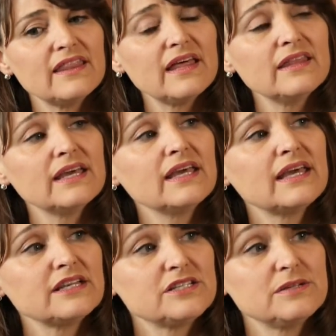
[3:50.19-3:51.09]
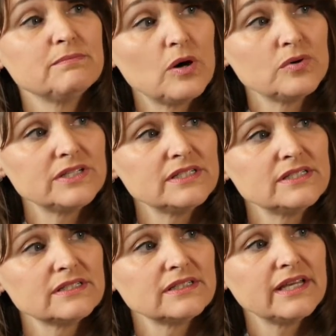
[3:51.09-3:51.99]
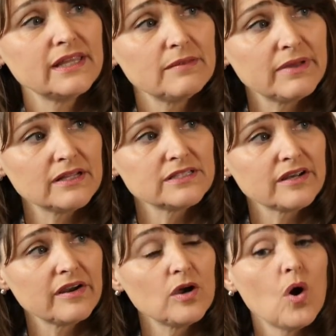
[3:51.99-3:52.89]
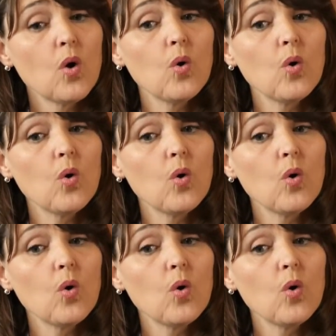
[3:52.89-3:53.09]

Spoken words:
then they can get demoted in the military.